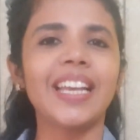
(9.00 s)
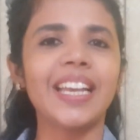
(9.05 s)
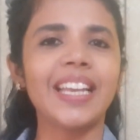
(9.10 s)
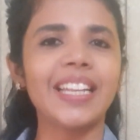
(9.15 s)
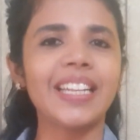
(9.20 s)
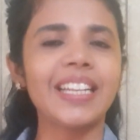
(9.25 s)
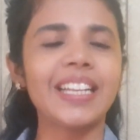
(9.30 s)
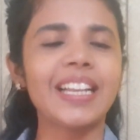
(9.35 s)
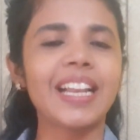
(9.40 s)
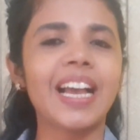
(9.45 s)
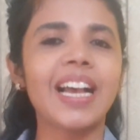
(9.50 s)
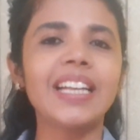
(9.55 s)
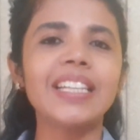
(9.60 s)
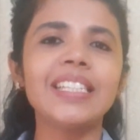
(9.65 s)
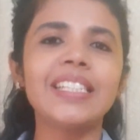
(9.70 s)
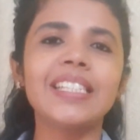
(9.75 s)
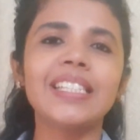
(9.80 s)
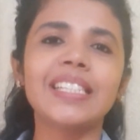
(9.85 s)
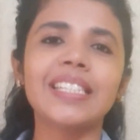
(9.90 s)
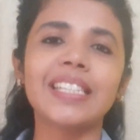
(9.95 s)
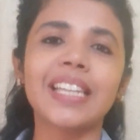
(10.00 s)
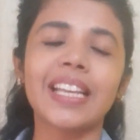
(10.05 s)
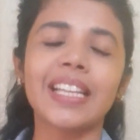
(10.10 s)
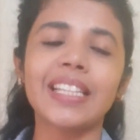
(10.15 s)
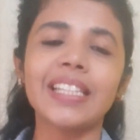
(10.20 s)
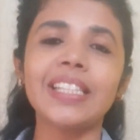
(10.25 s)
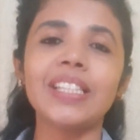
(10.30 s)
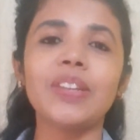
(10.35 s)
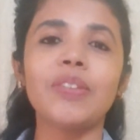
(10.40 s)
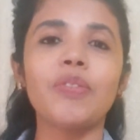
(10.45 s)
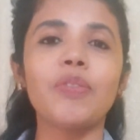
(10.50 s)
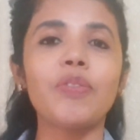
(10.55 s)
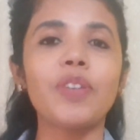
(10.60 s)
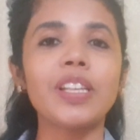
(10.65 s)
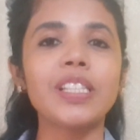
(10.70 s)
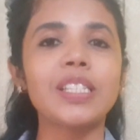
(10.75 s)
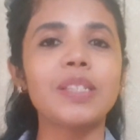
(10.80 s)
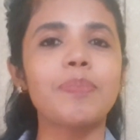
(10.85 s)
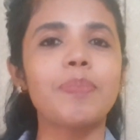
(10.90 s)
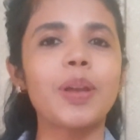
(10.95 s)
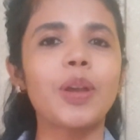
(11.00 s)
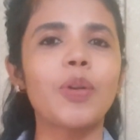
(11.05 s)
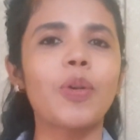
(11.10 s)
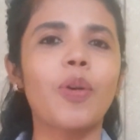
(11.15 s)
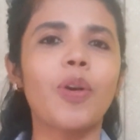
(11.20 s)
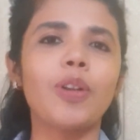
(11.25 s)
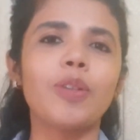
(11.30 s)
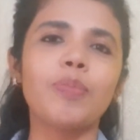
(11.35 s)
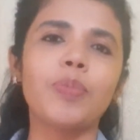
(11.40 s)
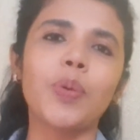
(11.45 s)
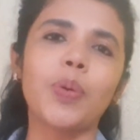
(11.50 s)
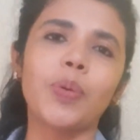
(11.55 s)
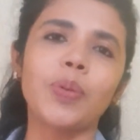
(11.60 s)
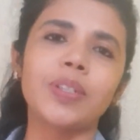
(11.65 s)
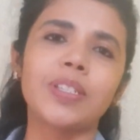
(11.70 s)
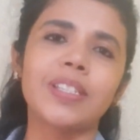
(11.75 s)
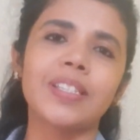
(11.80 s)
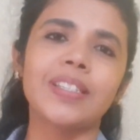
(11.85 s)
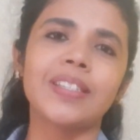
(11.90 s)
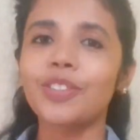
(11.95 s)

in class 10th West Bengal board.